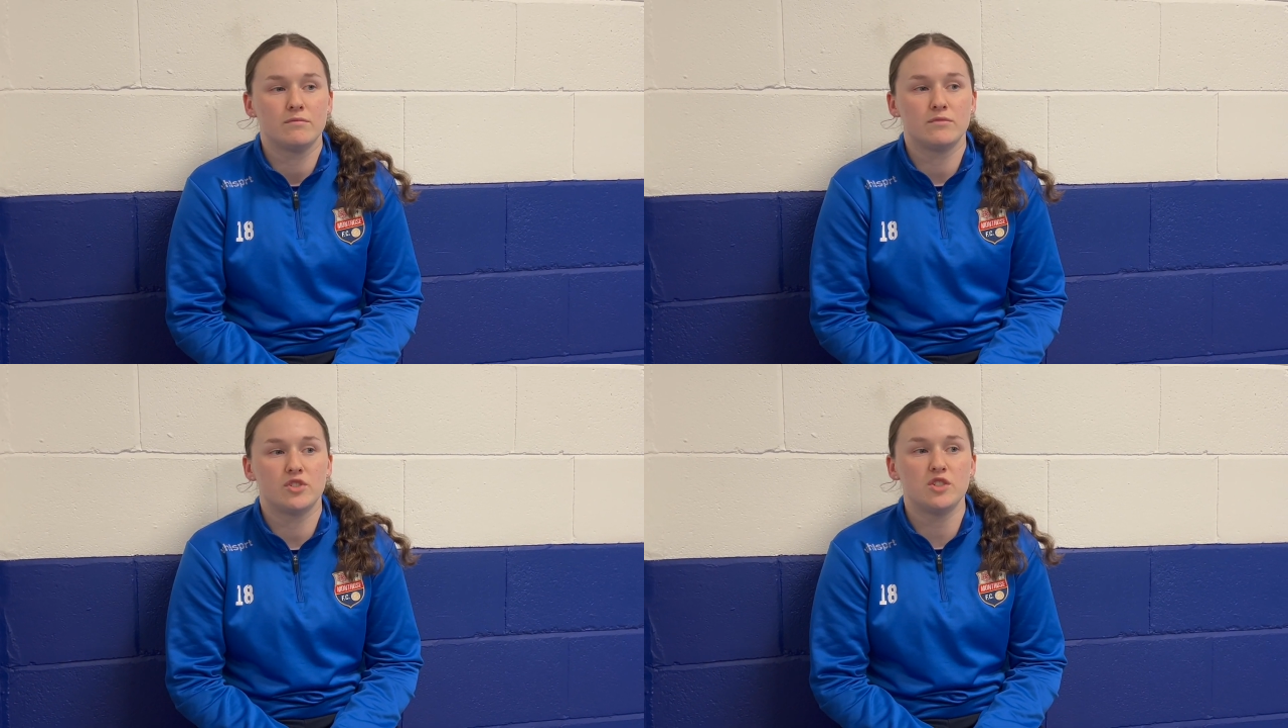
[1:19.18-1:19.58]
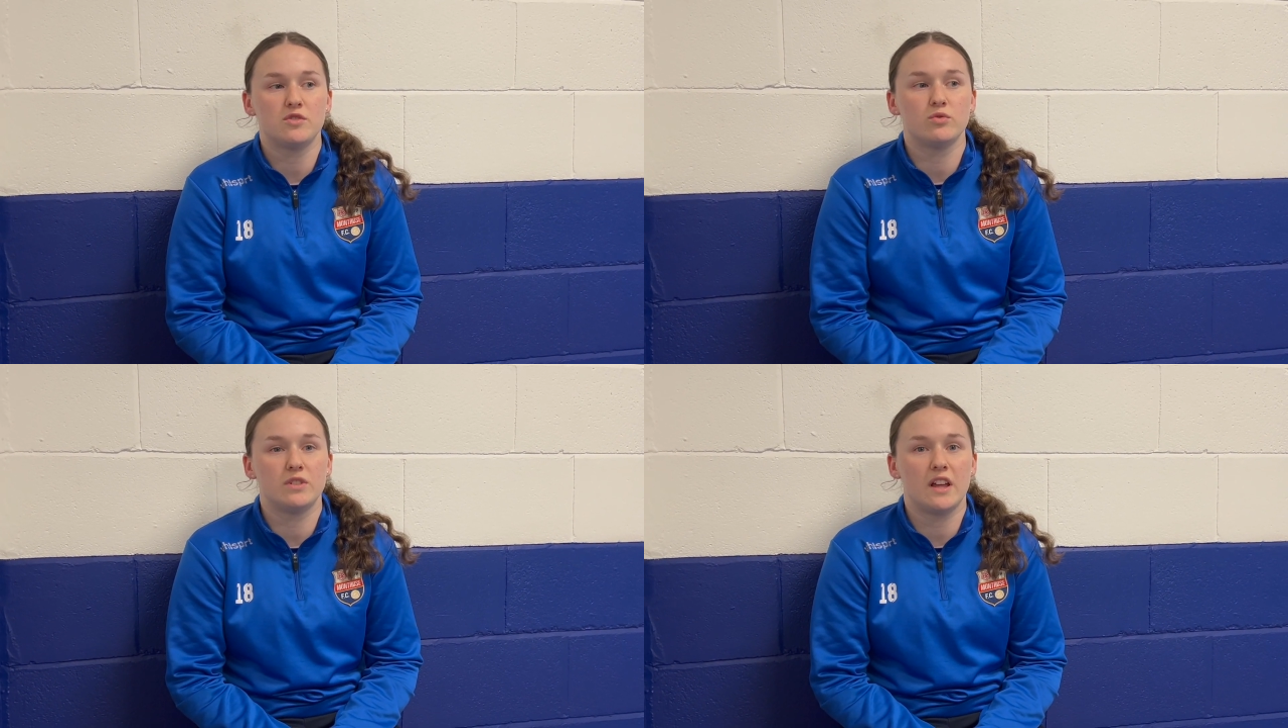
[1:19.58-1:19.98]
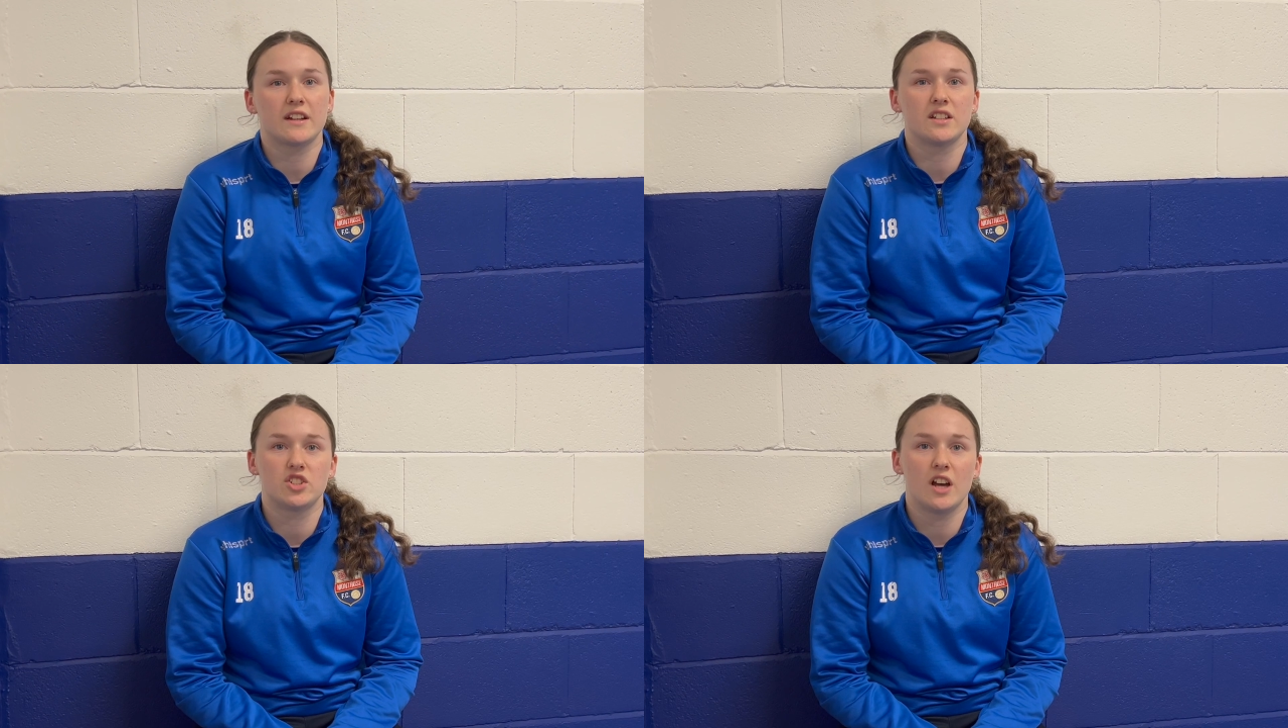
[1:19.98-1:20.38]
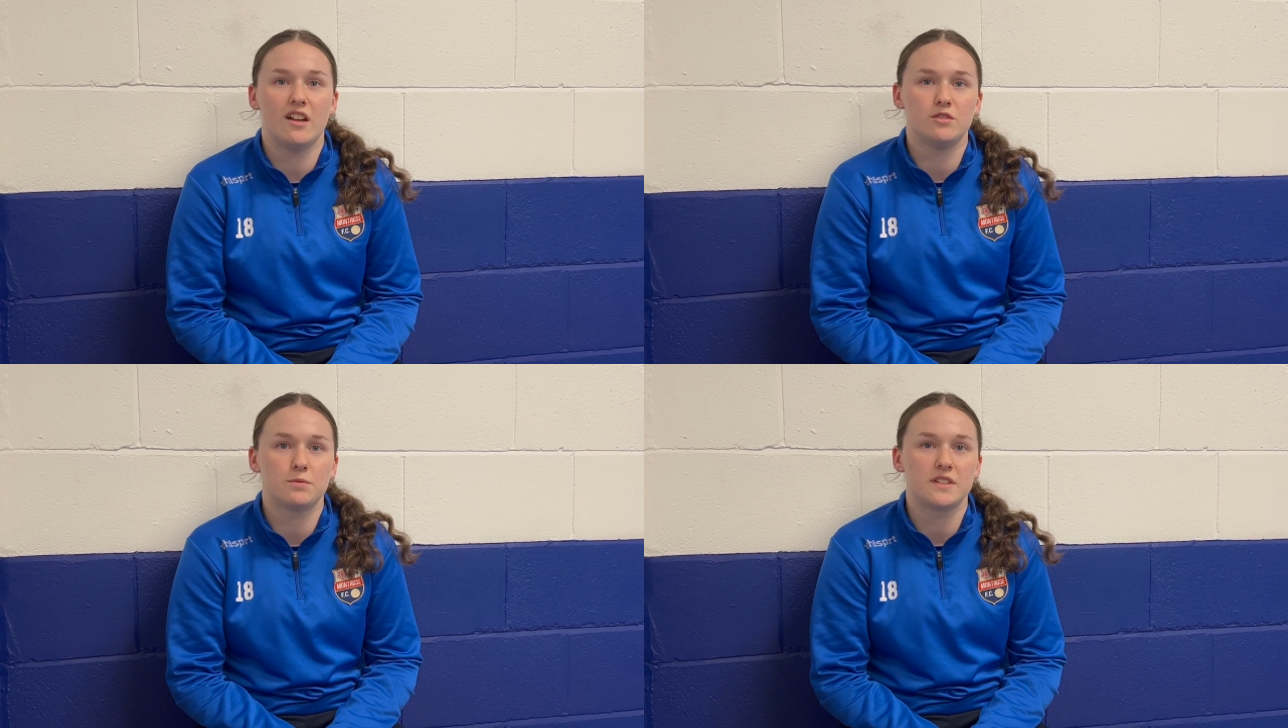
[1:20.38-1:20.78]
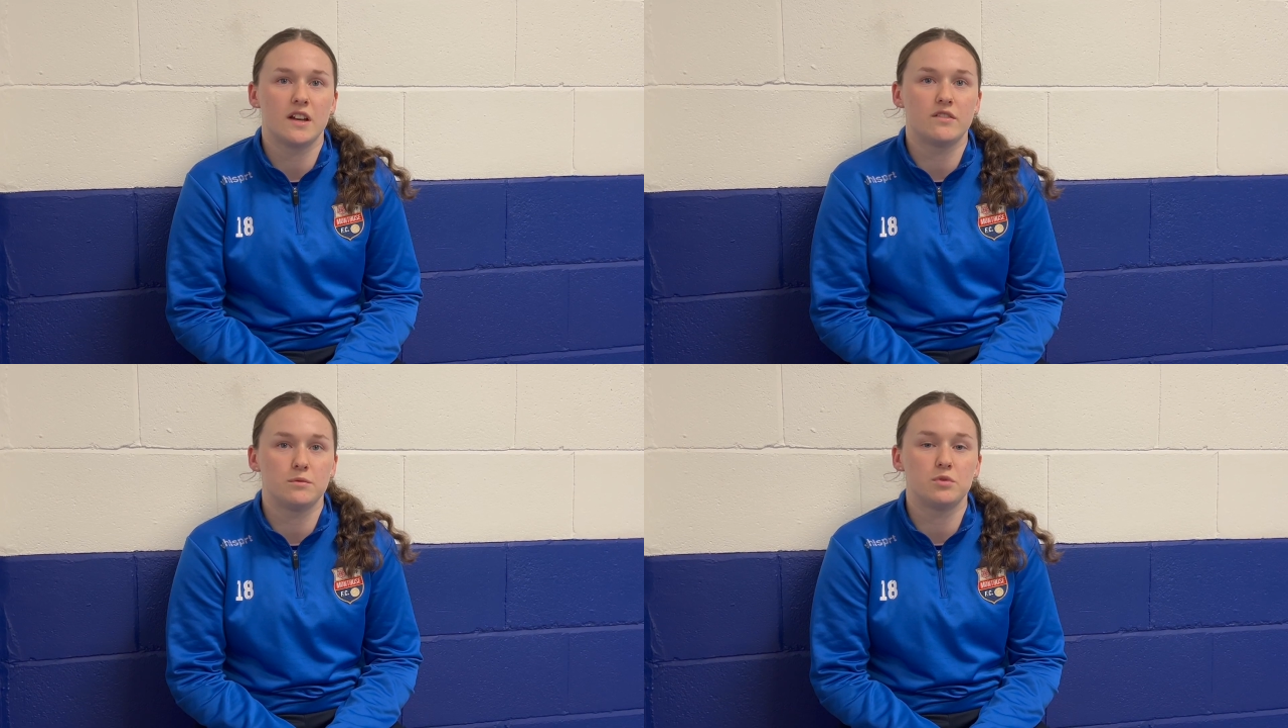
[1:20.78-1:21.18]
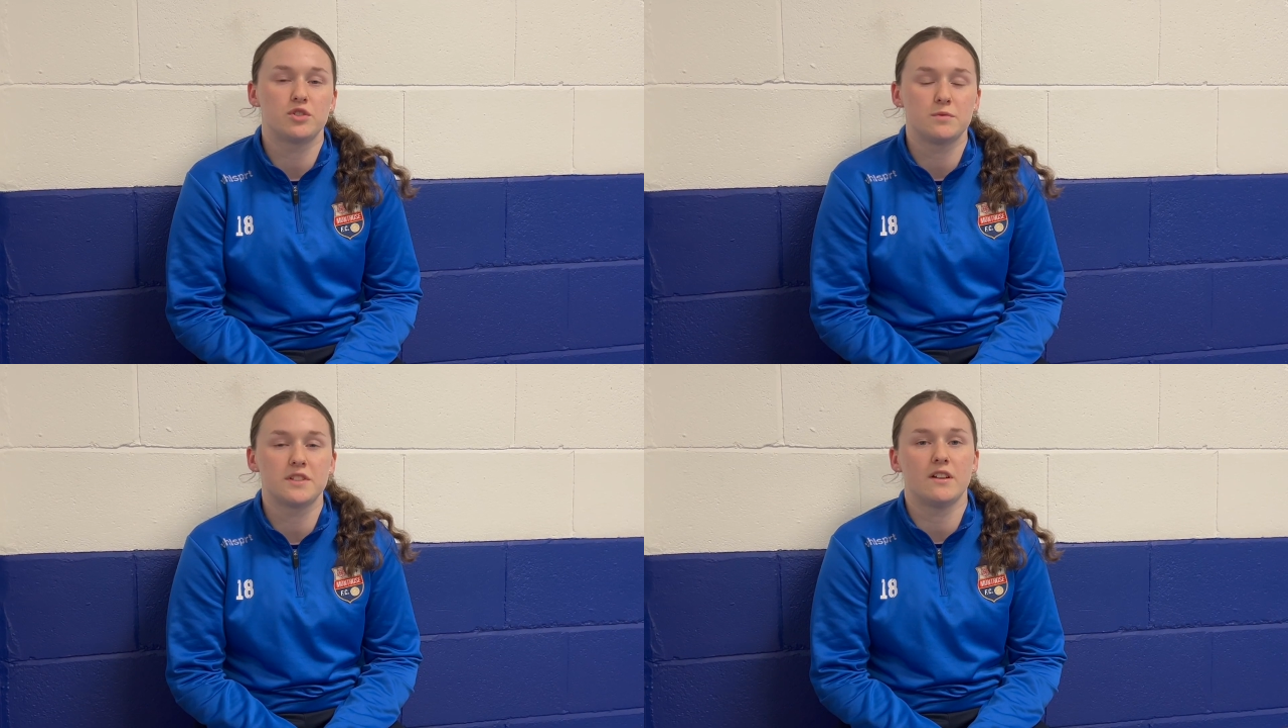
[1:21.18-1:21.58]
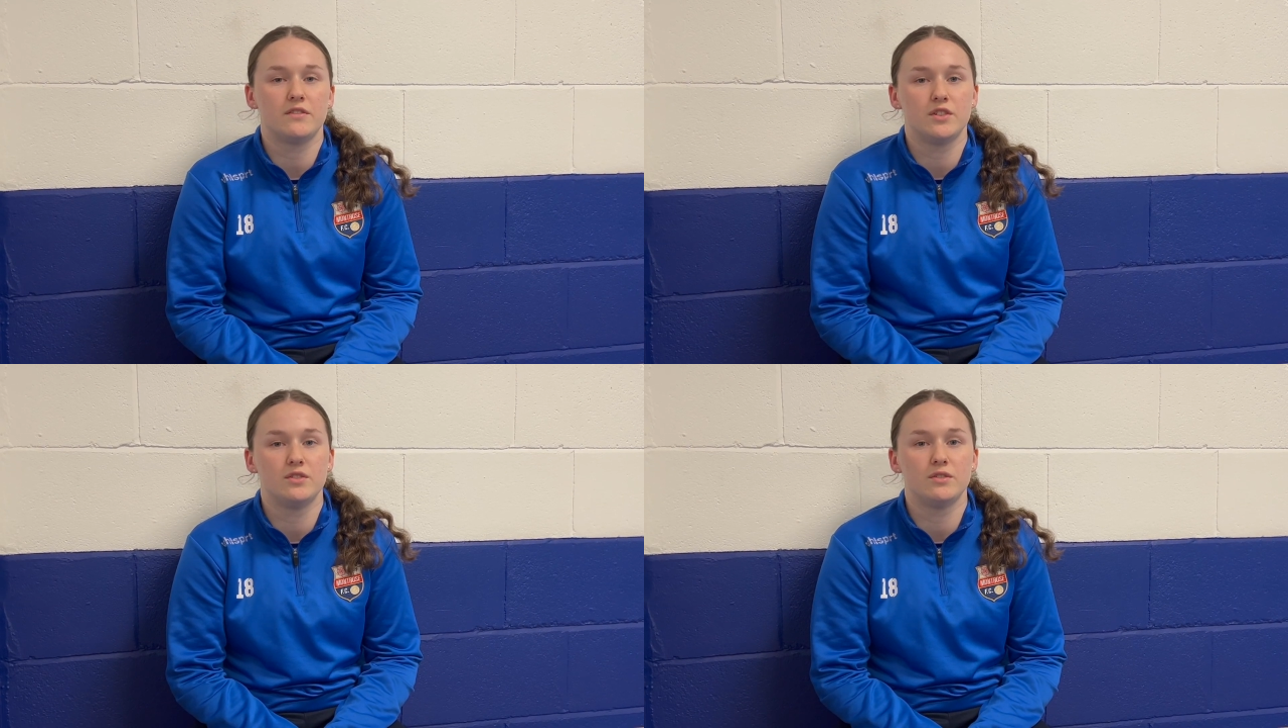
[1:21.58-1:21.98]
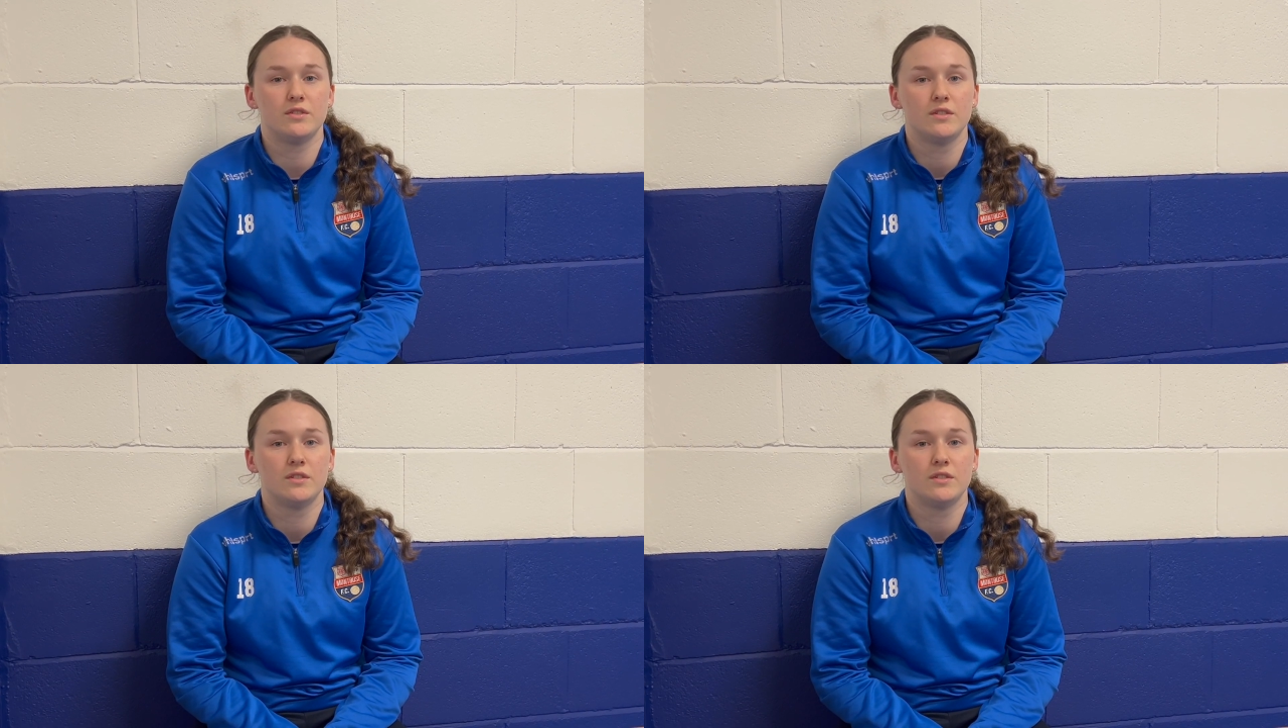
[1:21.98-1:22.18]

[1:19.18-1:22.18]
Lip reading: Just knowing that I can challenge myself and push myself to do